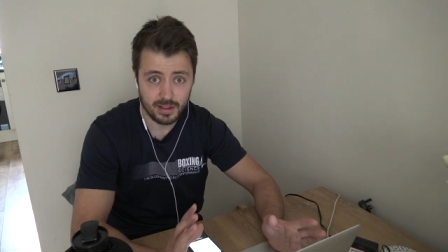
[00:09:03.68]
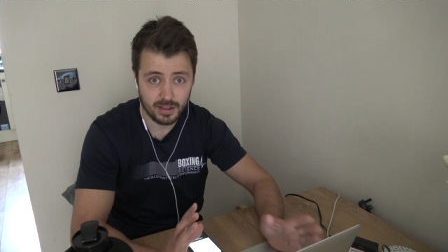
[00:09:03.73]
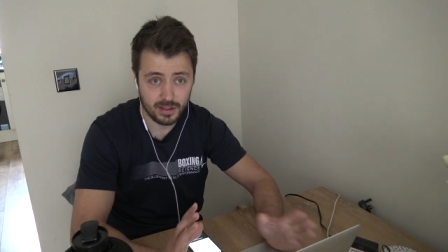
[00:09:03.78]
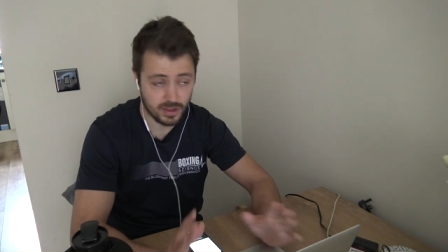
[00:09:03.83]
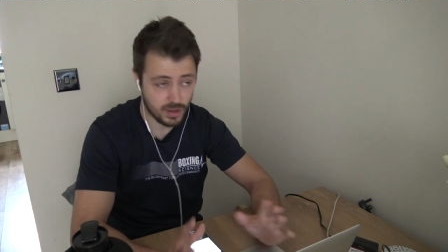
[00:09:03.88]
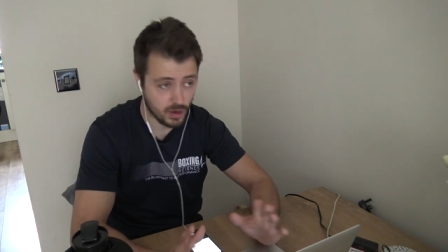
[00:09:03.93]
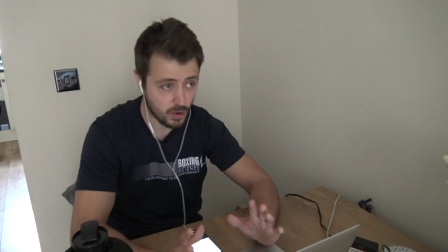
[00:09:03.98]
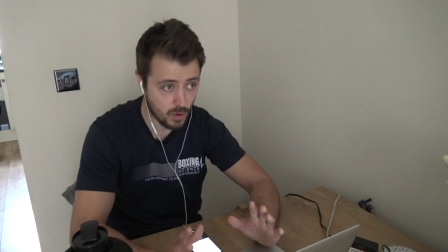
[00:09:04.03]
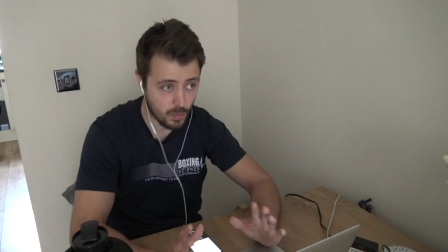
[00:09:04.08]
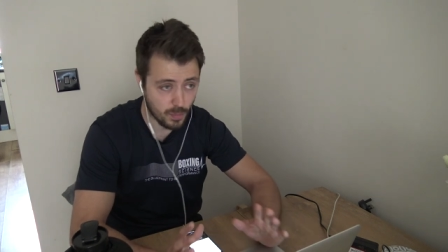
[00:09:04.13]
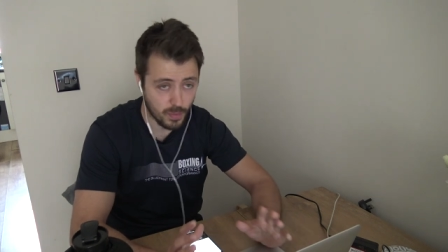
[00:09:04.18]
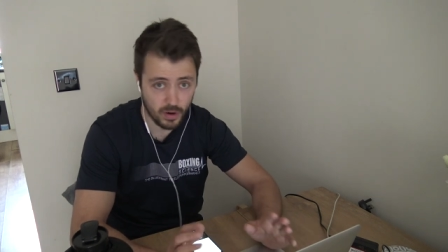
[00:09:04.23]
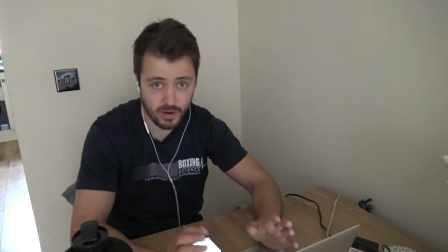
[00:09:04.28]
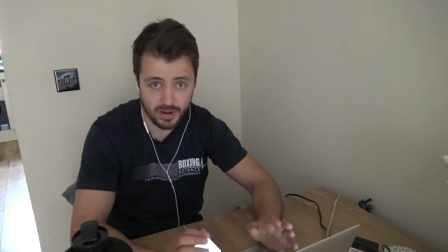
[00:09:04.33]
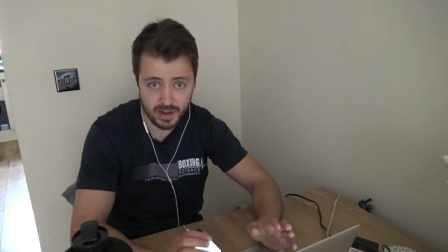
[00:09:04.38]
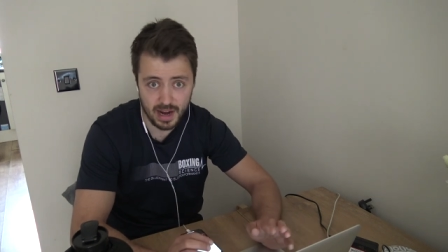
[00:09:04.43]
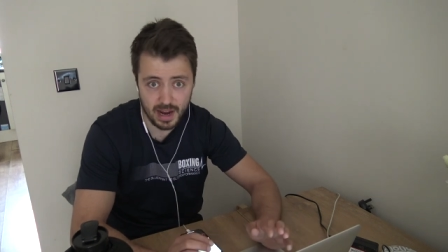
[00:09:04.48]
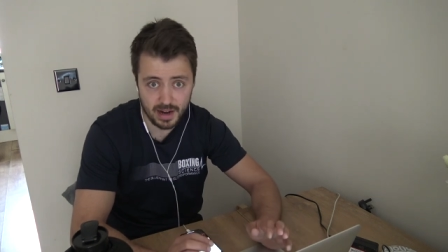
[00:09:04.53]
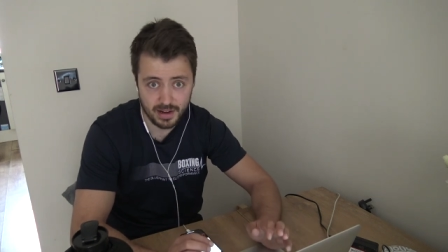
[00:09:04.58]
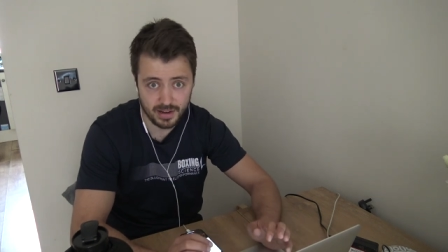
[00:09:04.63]
to a
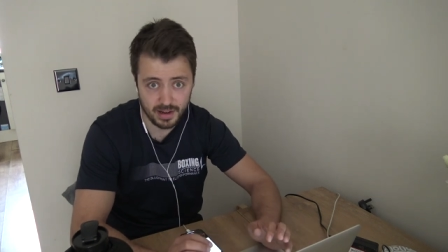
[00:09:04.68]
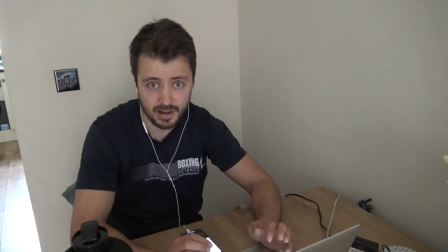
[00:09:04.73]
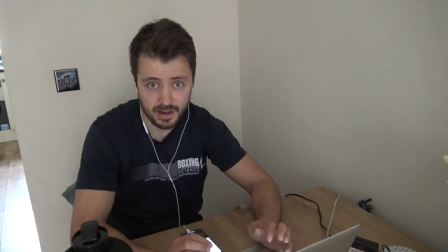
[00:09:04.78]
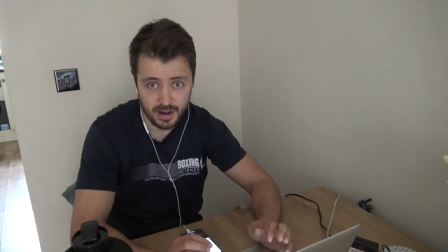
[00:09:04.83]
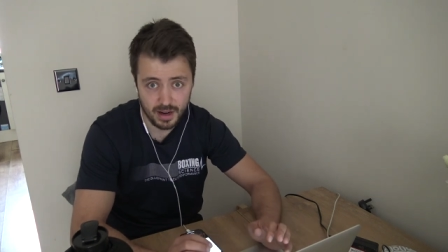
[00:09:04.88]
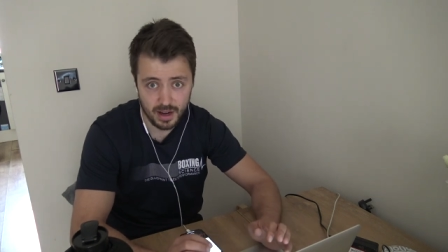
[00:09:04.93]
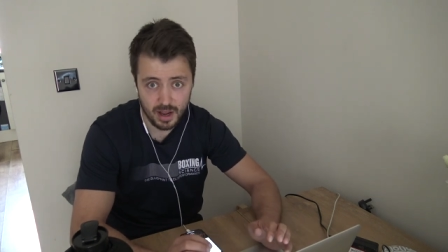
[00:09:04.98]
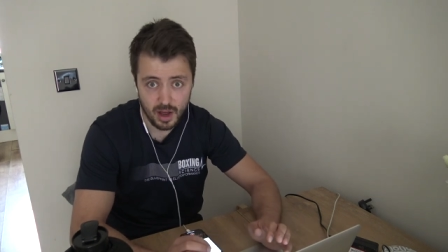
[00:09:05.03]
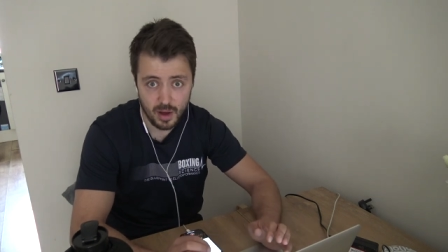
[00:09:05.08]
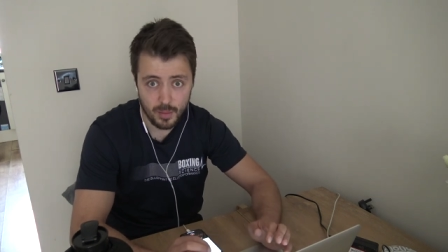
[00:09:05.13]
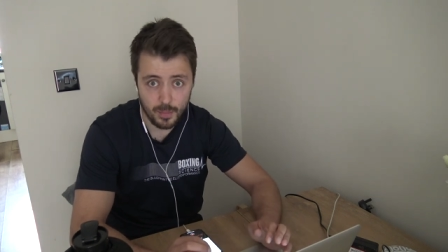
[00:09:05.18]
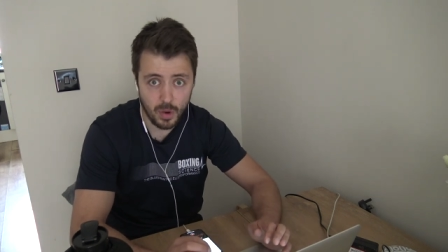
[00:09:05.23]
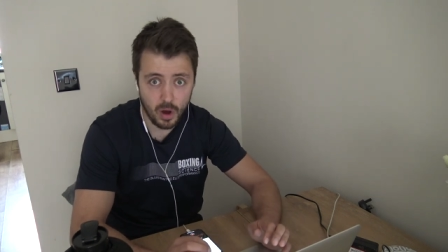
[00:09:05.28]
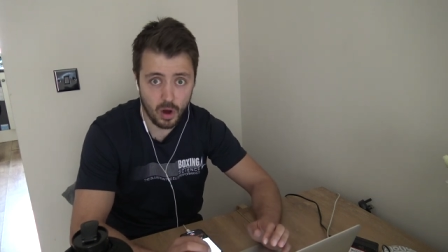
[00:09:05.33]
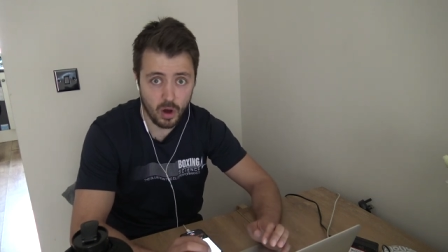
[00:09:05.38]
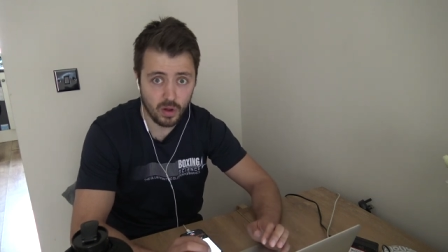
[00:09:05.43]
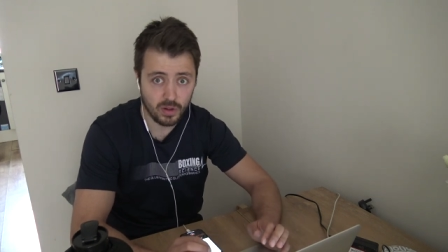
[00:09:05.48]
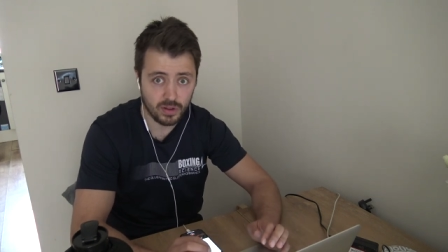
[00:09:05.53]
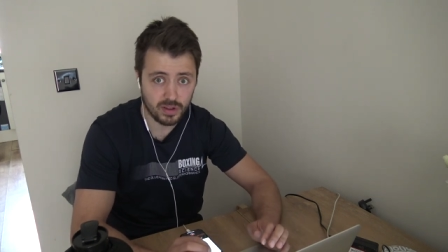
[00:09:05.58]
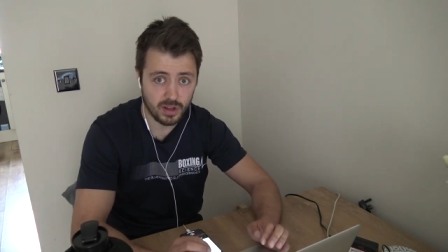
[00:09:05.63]
punching action, but
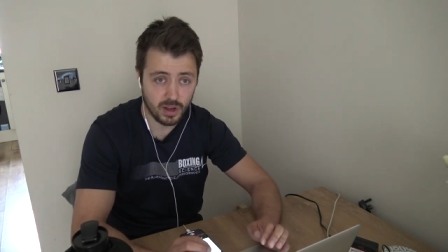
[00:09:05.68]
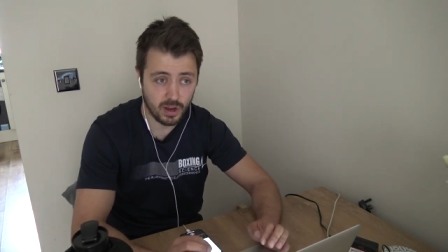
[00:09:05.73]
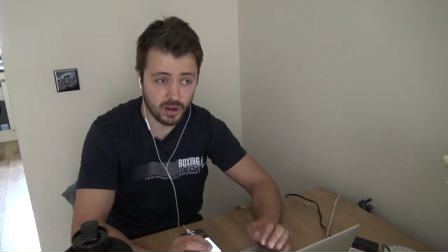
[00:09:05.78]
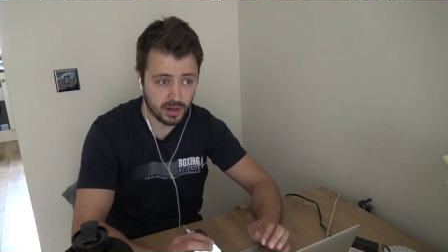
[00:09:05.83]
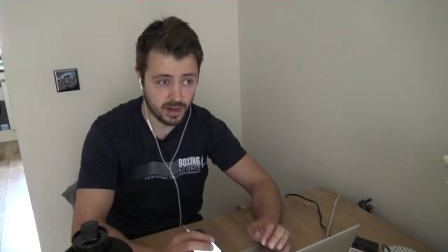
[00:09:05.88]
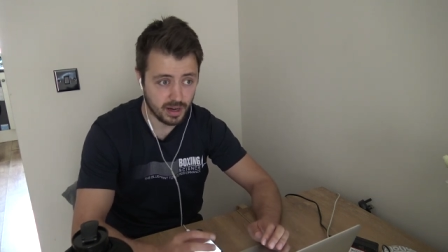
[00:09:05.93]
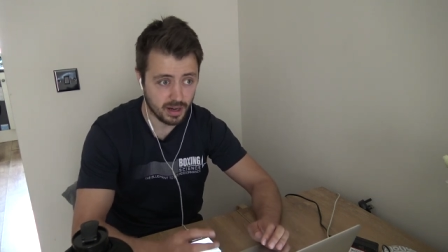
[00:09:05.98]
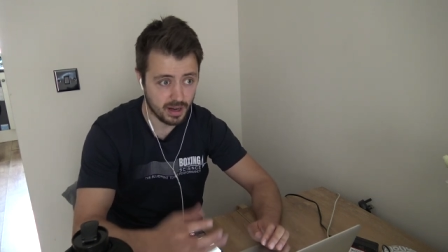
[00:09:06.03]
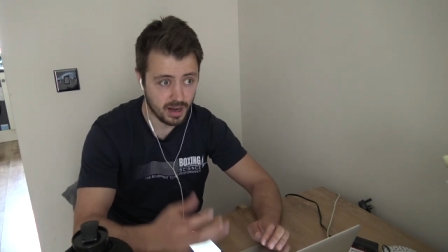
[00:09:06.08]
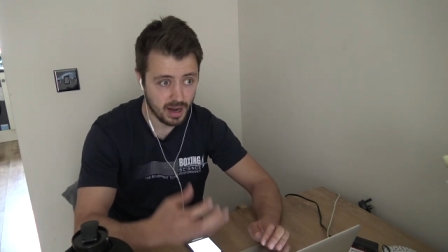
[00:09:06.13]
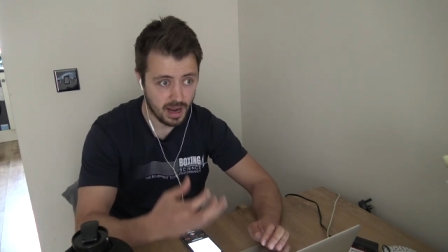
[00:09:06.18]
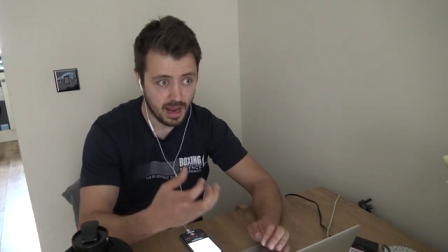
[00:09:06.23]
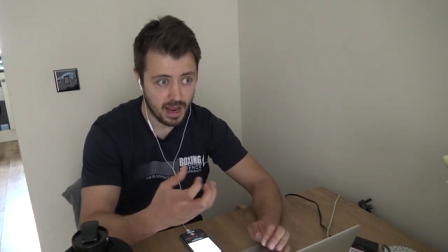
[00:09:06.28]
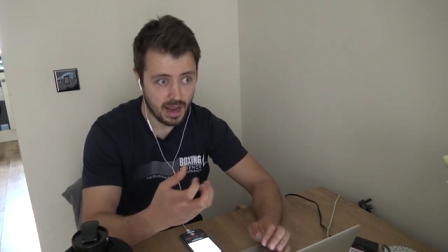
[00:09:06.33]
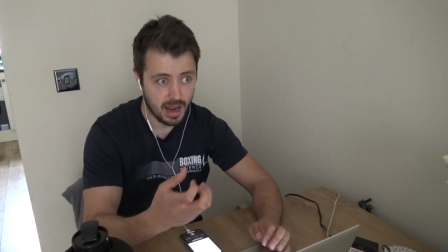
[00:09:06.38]
also can